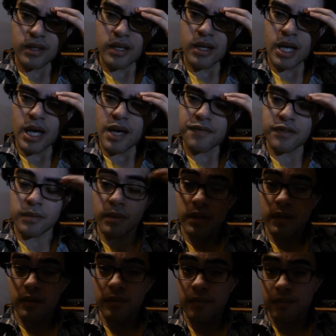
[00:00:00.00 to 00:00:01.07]
I have some
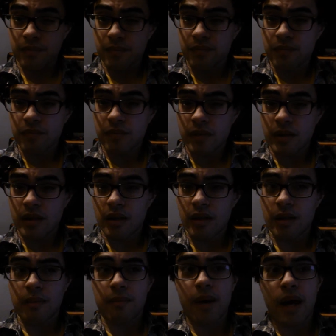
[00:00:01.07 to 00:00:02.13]
money
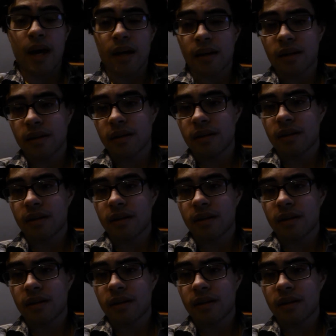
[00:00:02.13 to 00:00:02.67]
uh, back.